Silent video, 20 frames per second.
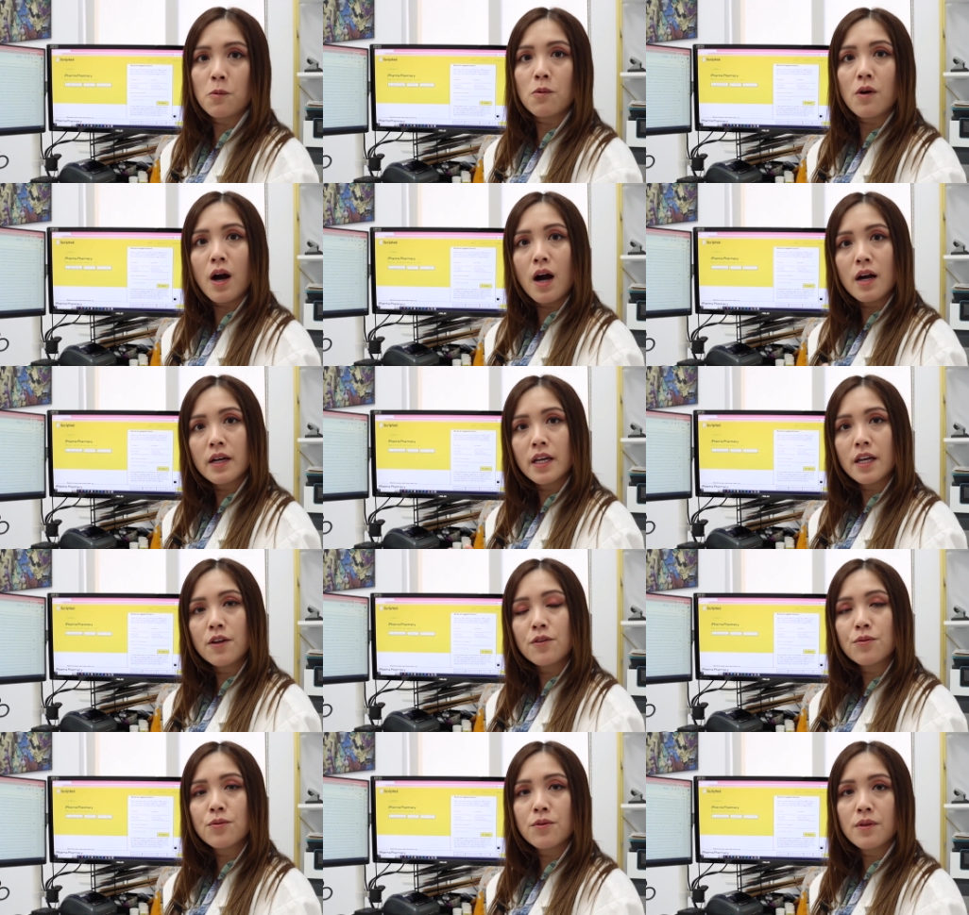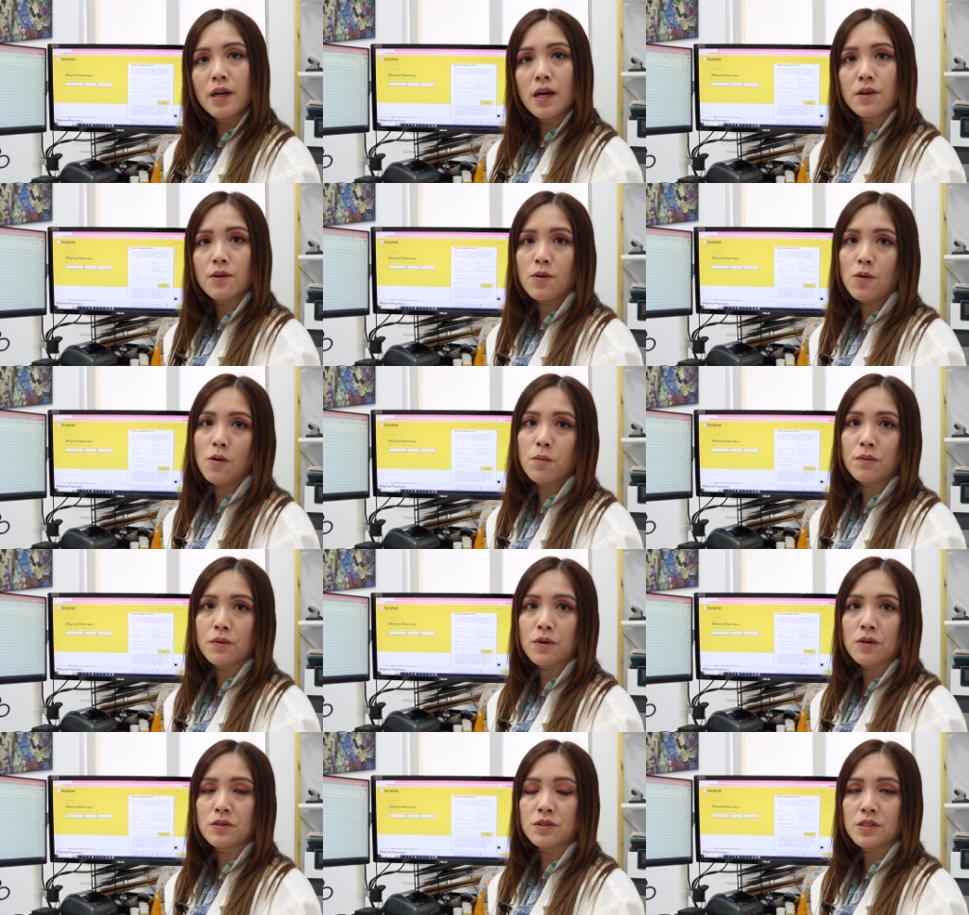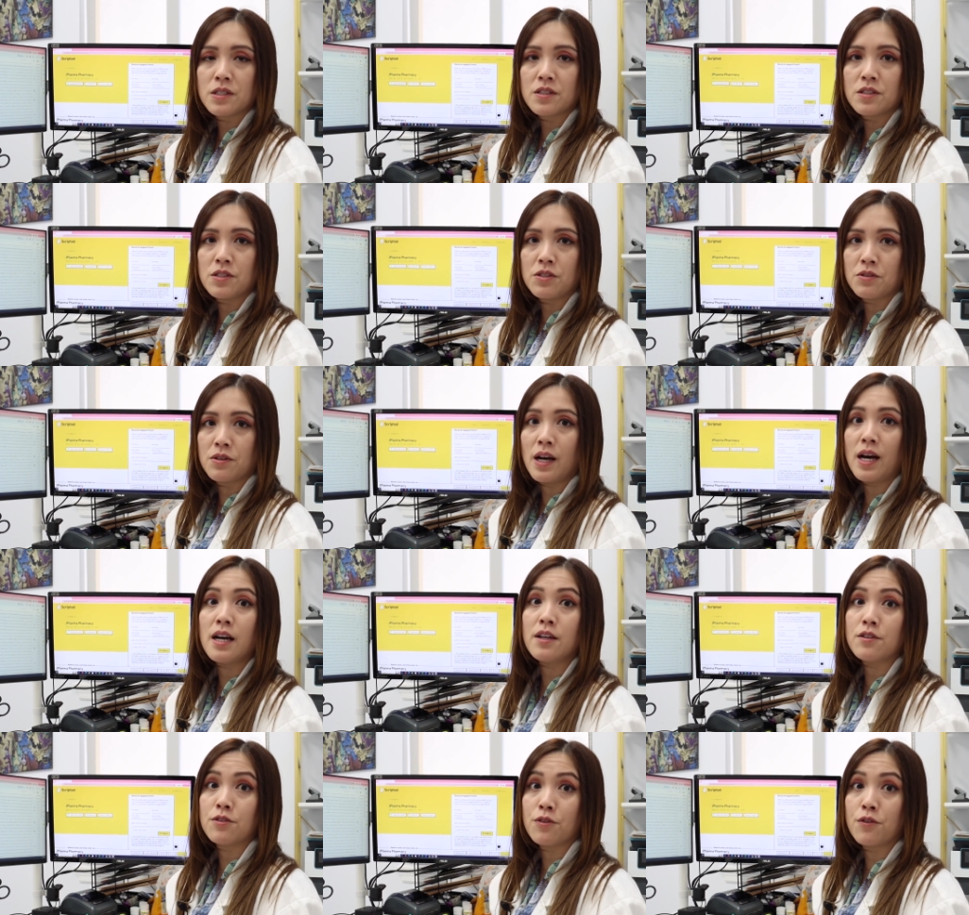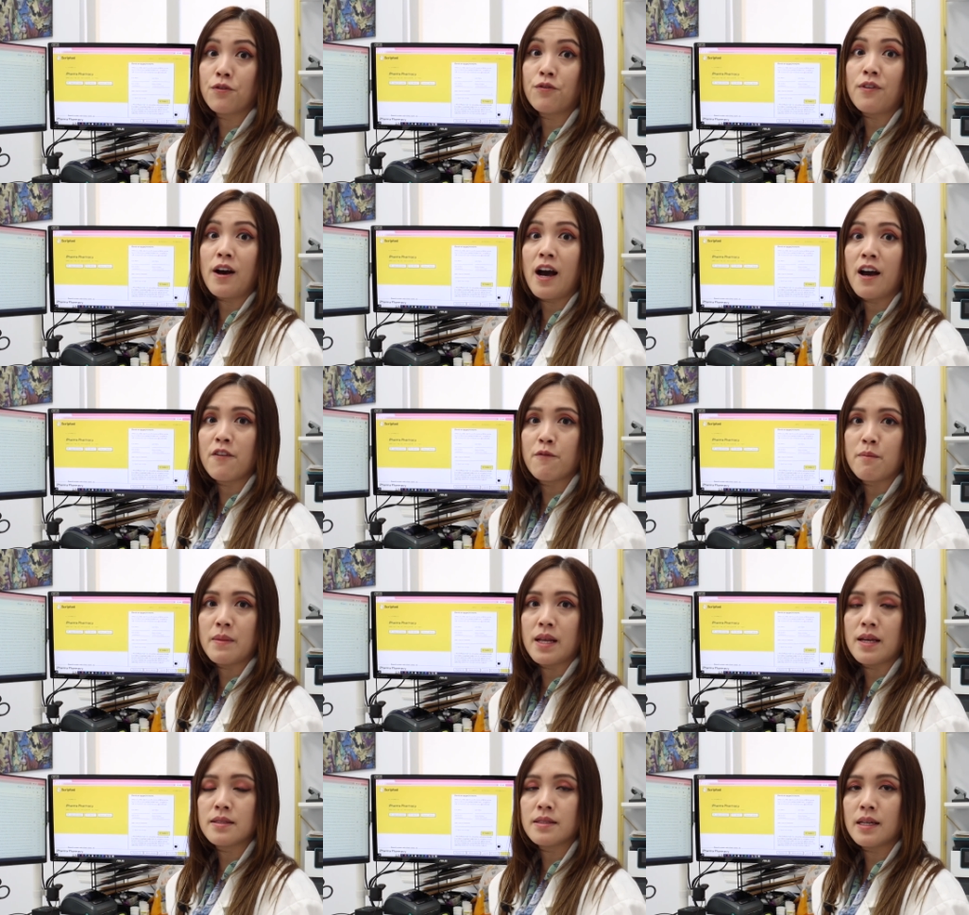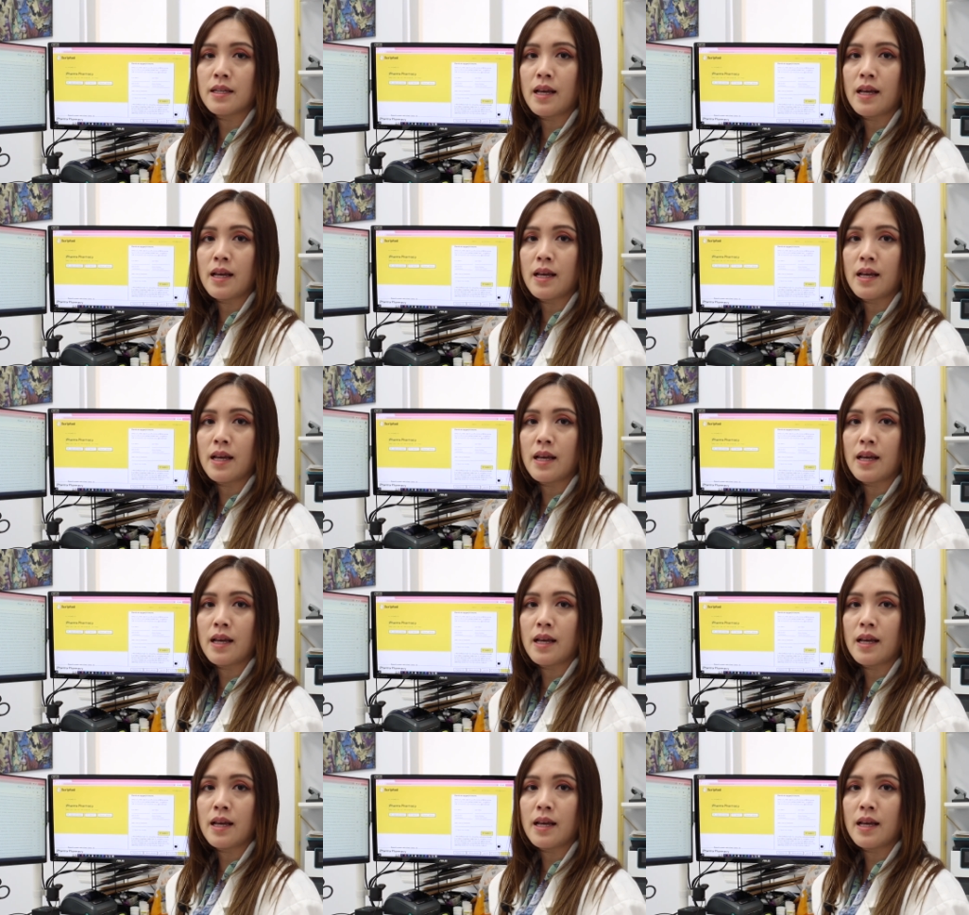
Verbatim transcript: walking through that whole process took under five minutes,